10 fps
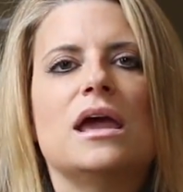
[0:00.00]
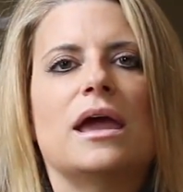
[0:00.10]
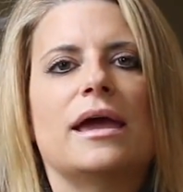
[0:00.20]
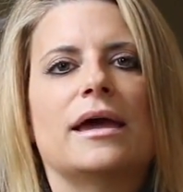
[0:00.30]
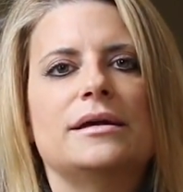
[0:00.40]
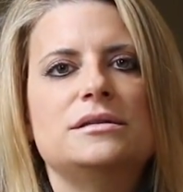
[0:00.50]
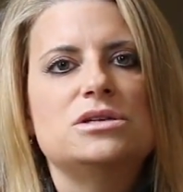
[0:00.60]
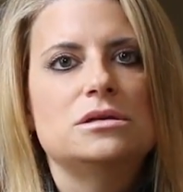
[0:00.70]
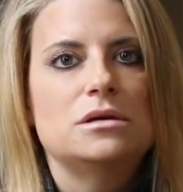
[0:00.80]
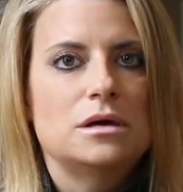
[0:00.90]
and
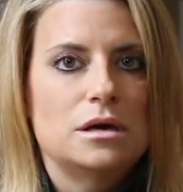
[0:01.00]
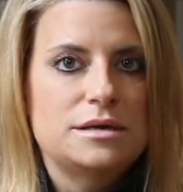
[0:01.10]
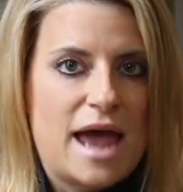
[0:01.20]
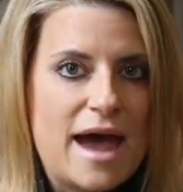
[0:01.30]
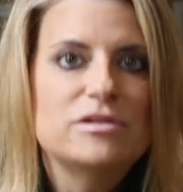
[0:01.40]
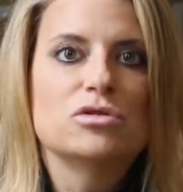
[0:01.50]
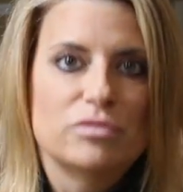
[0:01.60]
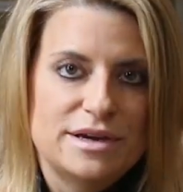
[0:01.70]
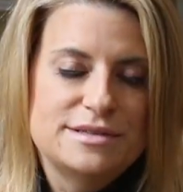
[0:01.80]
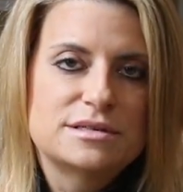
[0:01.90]
having the
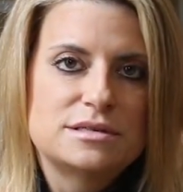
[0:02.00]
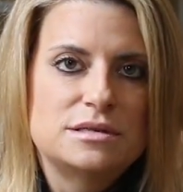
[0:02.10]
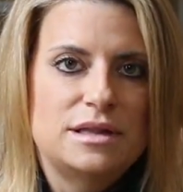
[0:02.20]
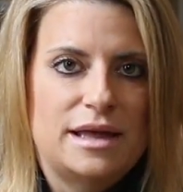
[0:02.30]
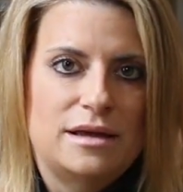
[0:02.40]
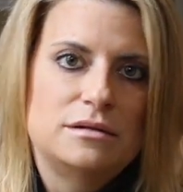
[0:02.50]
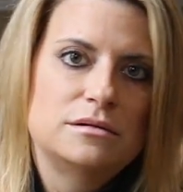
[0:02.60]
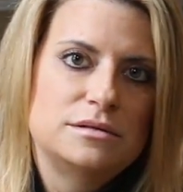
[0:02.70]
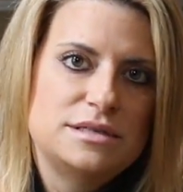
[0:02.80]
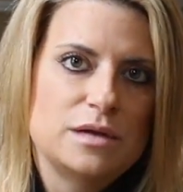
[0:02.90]
risks that
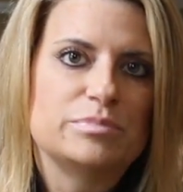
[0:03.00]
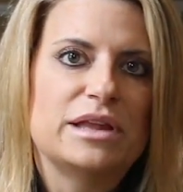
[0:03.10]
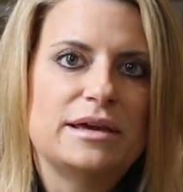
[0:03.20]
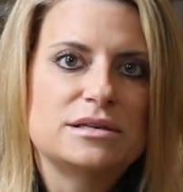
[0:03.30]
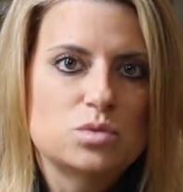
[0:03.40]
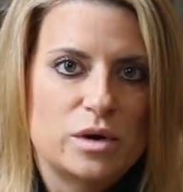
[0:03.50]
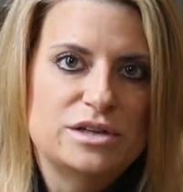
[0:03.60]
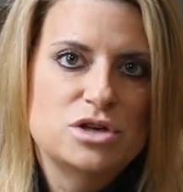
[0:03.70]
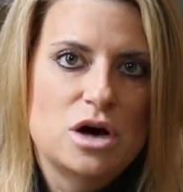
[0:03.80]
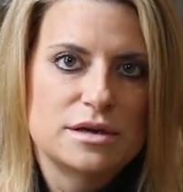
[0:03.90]
take place when a
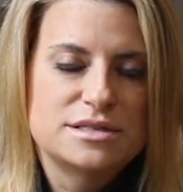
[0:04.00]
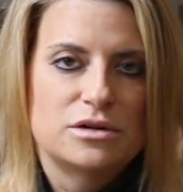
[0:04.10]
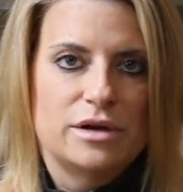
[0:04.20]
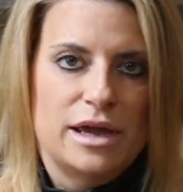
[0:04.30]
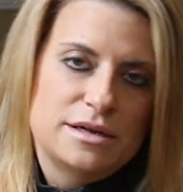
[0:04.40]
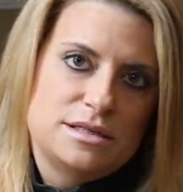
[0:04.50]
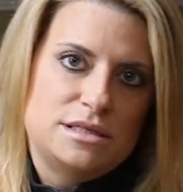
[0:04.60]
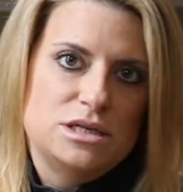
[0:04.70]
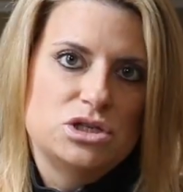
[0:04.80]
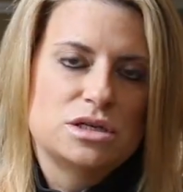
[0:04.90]
dog is under
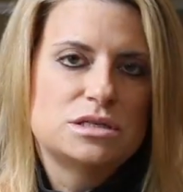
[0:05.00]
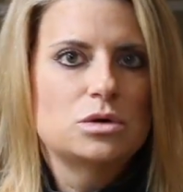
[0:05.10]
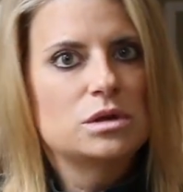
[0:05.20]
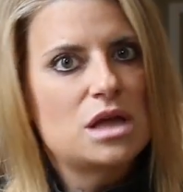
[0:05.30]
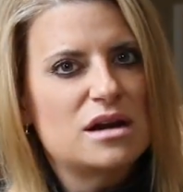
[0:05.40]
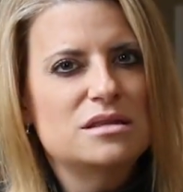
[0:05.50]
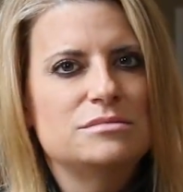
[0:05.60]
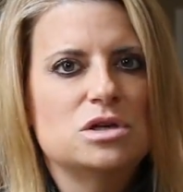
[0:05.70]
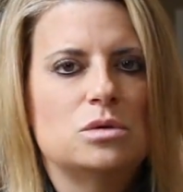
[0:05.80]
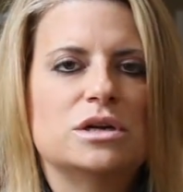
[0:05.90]
anesthesia. So a lot of them
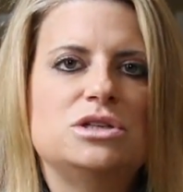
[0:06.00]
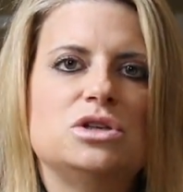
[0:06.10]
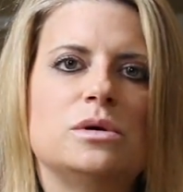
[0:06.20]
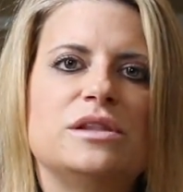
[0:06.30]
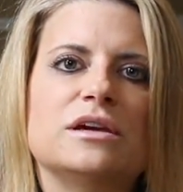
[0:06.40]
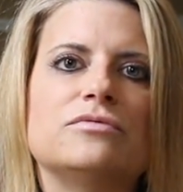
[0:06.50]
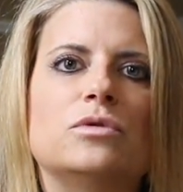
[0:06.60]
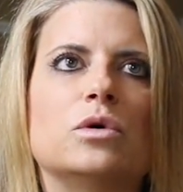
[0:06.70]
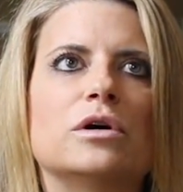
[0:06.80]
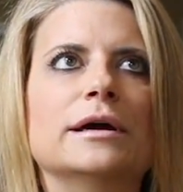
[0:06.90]
don't want to do it.
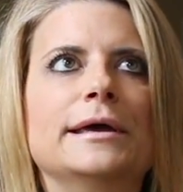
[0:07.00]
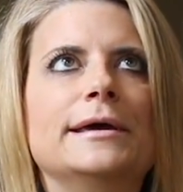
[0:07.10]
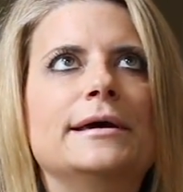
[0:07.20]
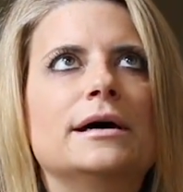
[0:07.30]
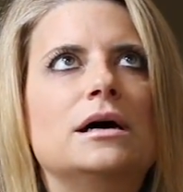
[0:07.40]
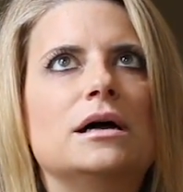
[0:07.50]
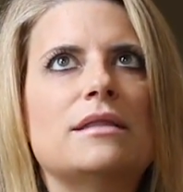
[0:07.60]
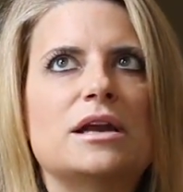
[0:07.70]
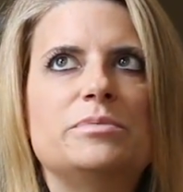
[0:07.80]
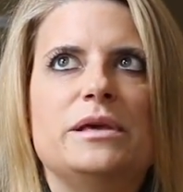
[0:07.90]
Therefore, a
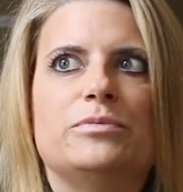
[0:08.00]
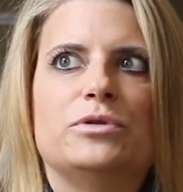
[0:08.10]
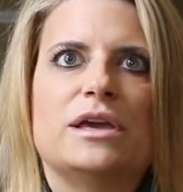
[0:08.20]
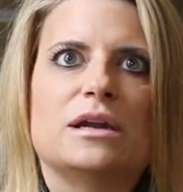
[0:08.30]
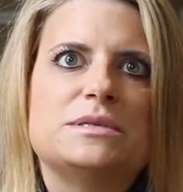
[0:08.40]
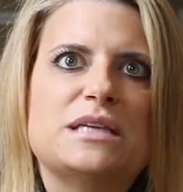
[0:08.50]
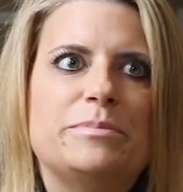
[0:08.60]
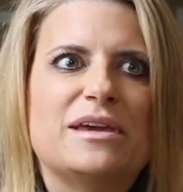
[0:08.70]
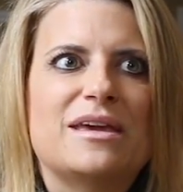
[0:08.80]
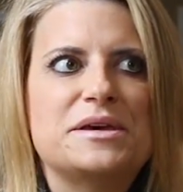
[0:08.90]
lot of people get upset
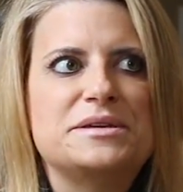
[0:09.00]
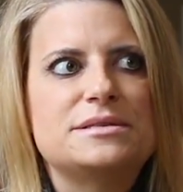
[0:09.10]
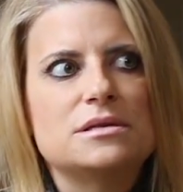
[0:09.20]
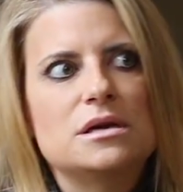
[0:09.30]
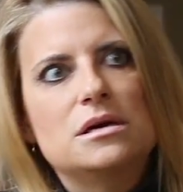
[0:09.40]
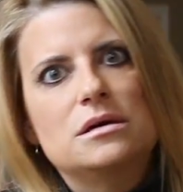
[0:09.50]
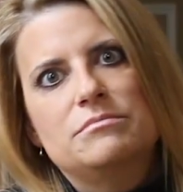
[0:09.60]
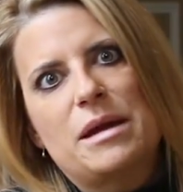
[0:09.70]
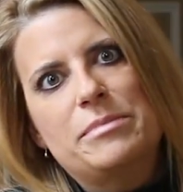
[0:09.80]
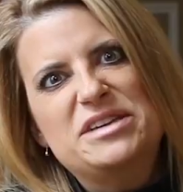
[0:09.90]
because
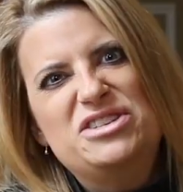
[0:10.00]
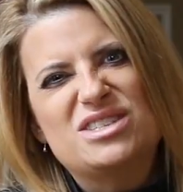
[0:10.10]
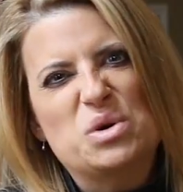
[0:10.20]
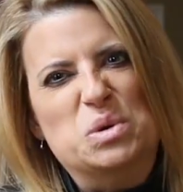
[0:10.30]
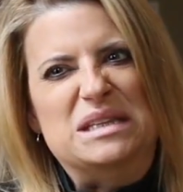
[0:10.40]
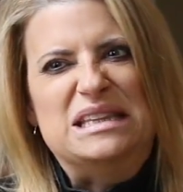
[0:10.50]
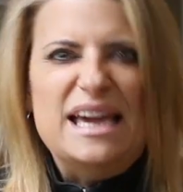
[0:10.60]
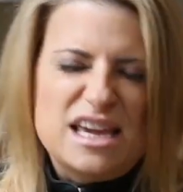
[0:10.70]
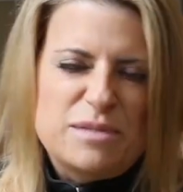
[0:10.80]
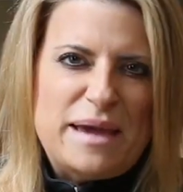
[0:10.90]
maybe they just don't
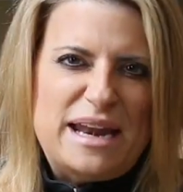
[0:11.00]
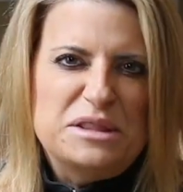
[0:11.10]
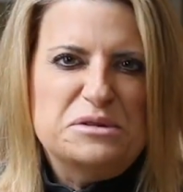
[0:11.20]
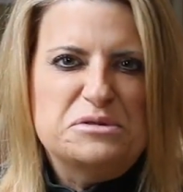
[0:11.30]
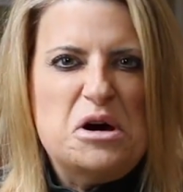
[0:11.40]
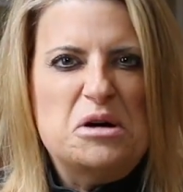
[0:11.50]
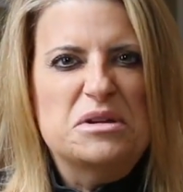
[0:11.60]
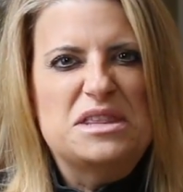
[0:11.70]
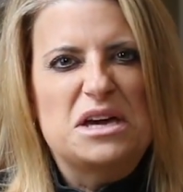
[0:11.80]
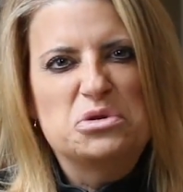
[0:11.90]
like petting their dog
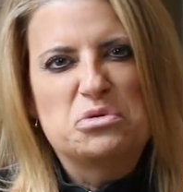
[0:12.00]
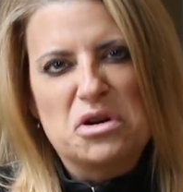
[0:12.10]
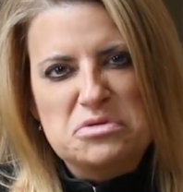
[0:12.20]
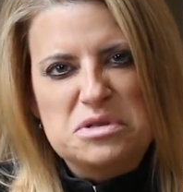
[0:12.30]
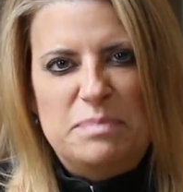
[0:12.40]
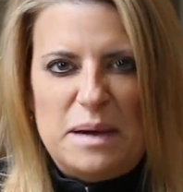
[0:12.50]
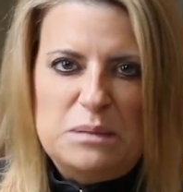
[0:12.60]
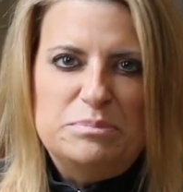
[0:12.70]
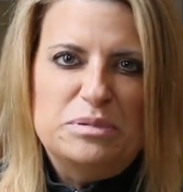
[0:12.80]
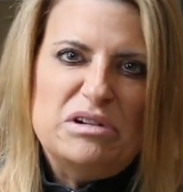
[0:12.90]
with that gross
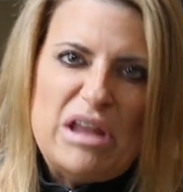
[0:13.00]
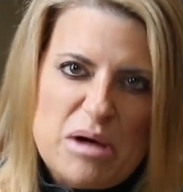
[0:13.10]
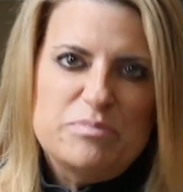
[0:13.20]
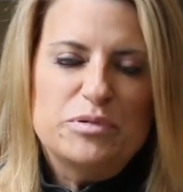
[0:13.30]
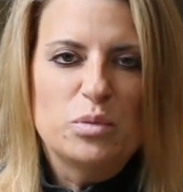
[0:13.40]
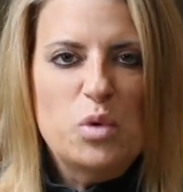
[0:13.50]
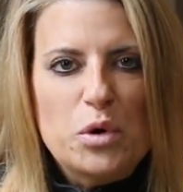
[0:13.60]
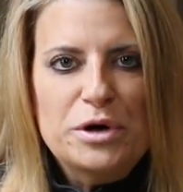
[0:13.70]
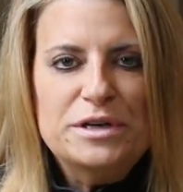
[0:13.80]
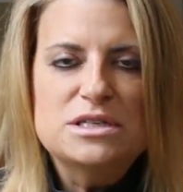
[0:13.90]
bump or lump or
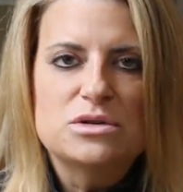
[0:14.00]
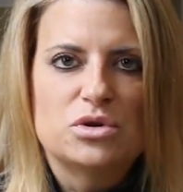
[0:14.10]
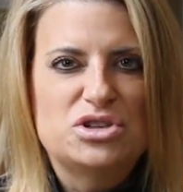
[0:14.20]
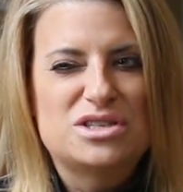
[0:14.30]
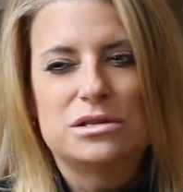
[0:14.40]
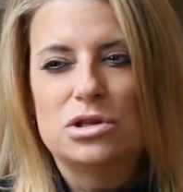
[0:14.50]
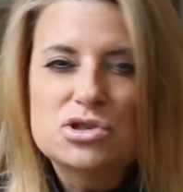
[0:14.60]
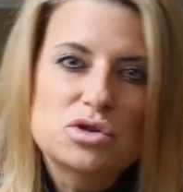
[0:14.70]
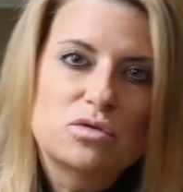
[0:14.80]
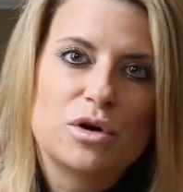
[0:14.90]
wart, or it just
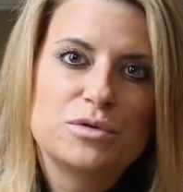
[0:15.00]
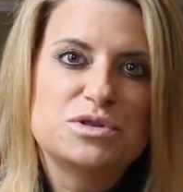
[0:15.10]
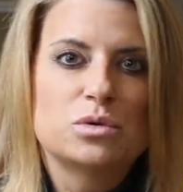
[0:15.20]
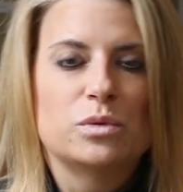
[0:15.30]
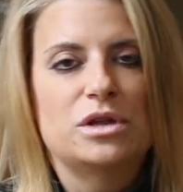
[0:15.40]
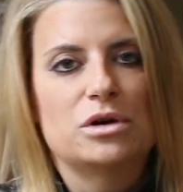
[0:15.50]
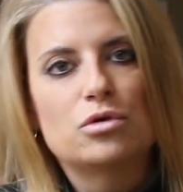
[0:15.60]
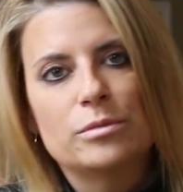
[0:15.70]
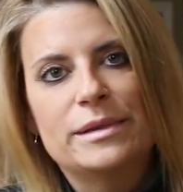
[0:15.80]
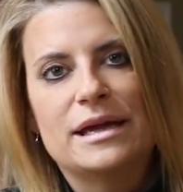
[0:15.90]
looks gross, or when they're
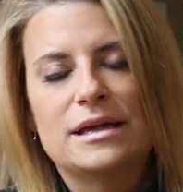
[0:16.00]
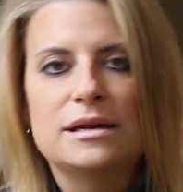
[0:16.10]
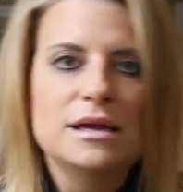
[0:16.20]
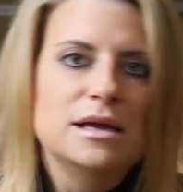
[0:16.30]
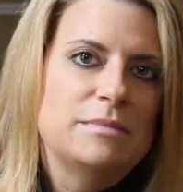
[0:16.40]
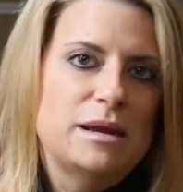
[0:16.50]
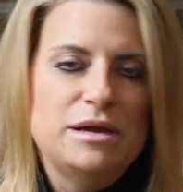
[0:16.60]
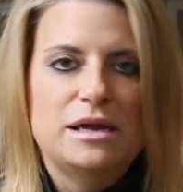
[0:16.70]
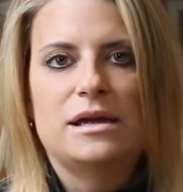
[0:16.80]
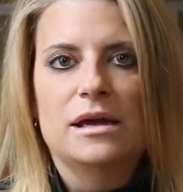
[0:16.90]
grooming it,
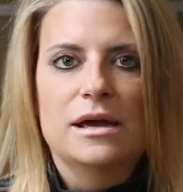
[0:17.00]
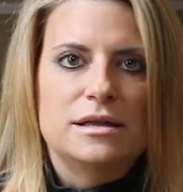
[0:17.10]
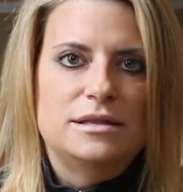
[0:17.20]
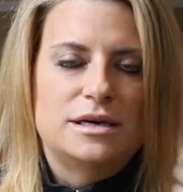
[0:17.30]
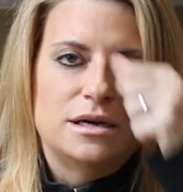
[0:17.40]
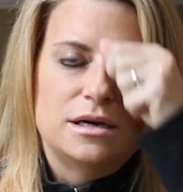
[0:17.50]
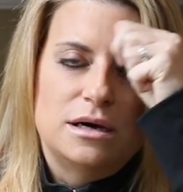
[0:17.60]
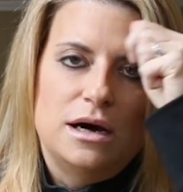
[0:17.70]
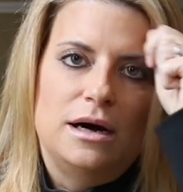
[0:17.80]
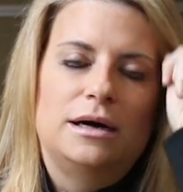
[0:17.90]
maybe
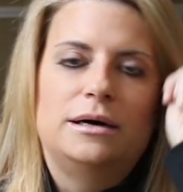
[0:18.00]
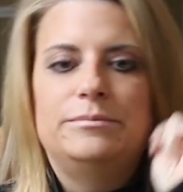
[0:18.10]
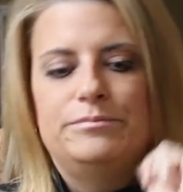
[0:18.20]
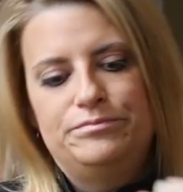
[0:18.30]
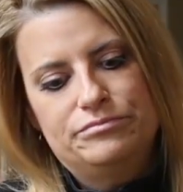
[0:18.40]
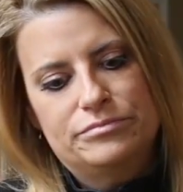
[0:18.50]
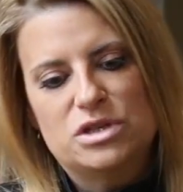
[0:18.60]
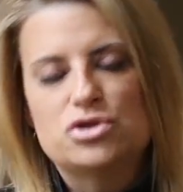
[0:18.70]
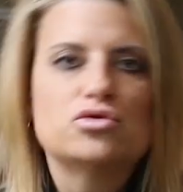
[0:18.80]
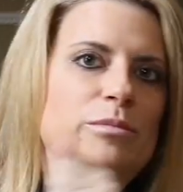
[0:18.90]
the
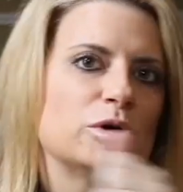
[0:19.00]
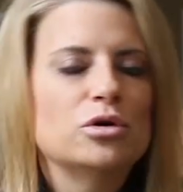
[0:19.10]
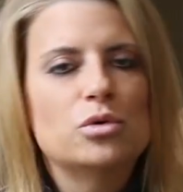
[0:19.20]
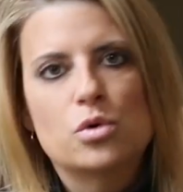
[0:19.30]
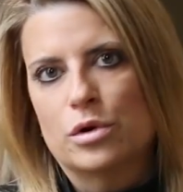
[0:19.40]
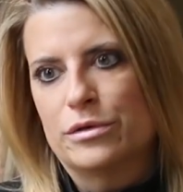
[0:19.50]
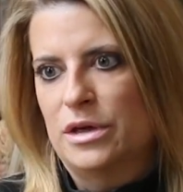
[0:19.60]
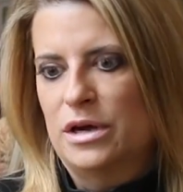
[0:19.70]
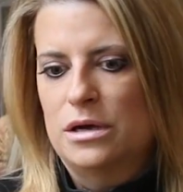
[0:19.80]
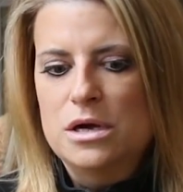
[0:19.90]
trimmer or
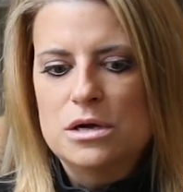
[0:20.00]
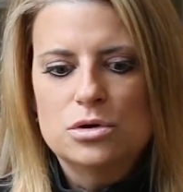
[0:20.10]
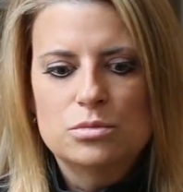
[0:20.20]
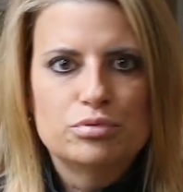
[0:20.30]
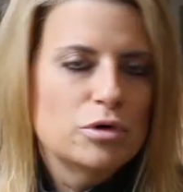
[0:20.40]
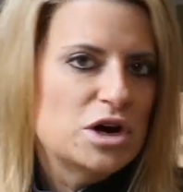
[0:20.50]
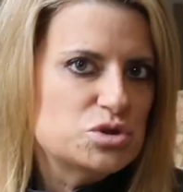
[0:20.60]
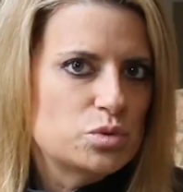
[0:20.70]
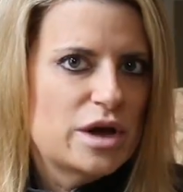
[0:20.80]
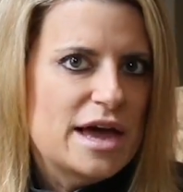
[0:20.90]
the
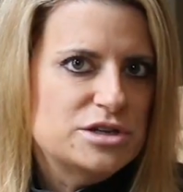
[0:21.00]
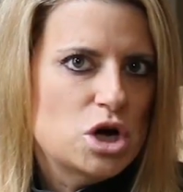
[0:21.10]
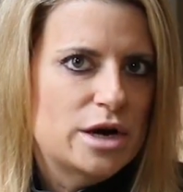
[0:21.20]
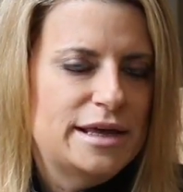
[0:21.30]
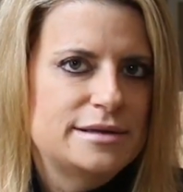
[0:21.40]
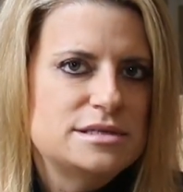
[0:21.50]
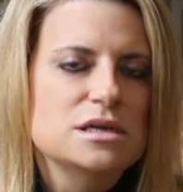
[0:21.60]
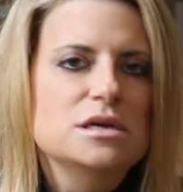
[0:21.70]
brush will catch on it.